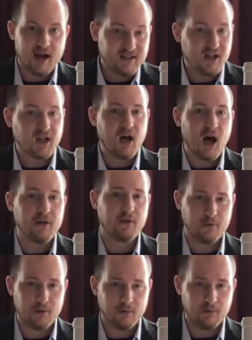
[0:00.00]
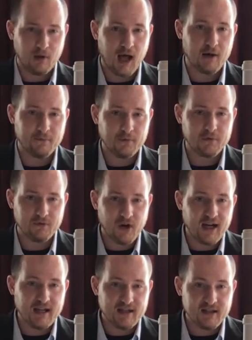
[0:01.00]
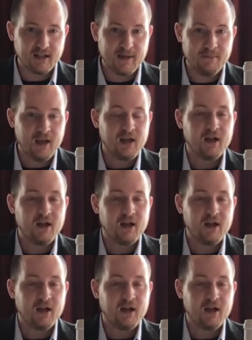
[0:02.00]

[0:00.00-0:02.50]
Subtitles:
It's going to cut through a lot of foods very easily.